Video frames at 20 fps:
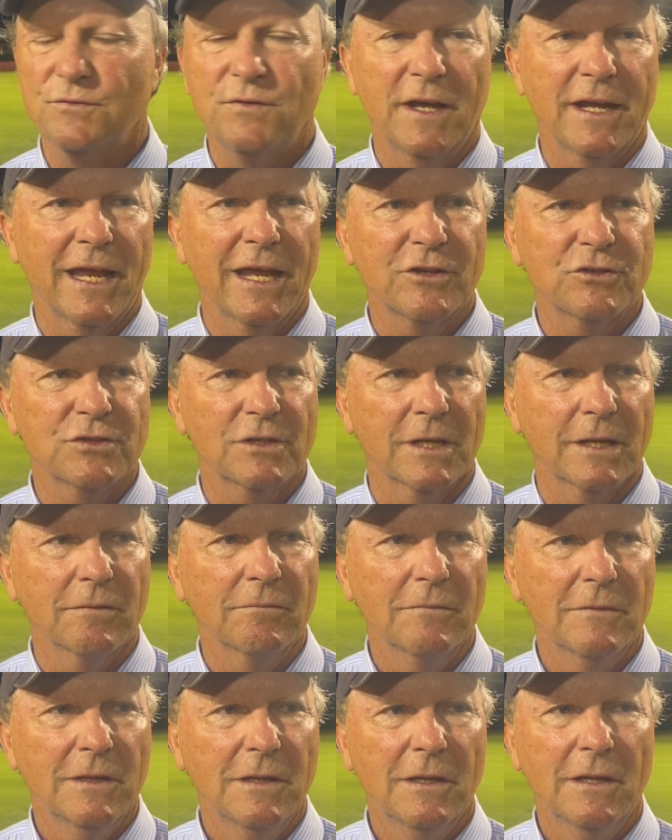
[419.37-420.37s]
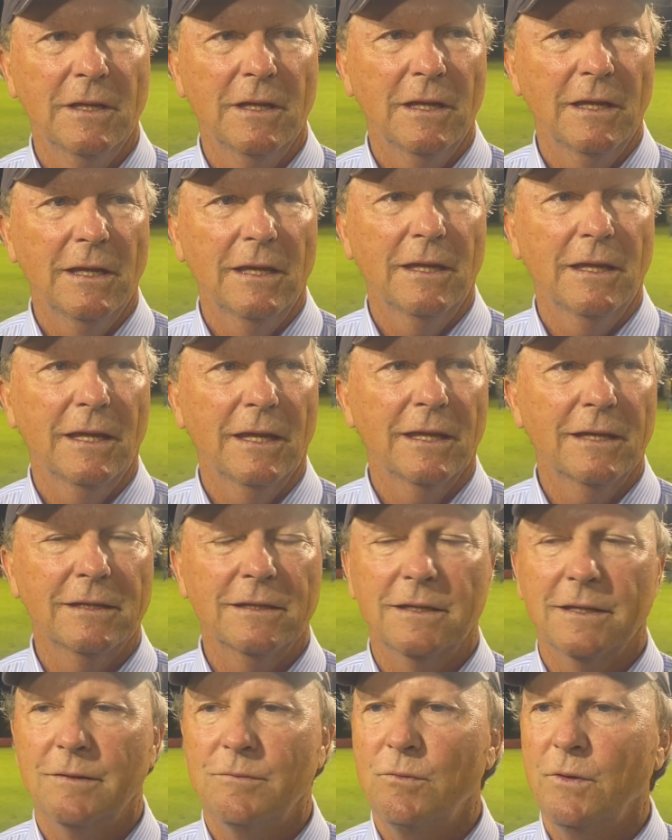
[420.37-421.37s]
financially.
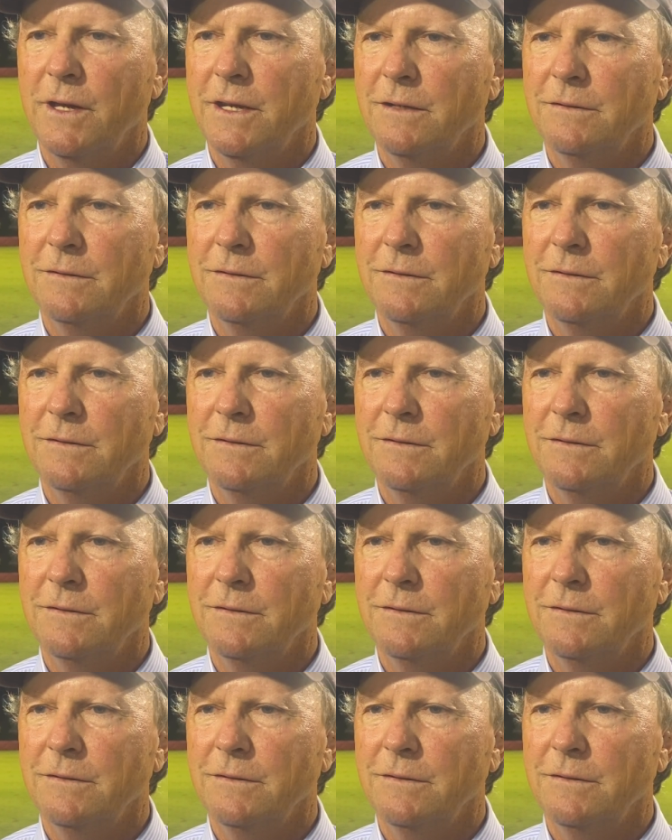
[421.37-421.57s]
And uh, when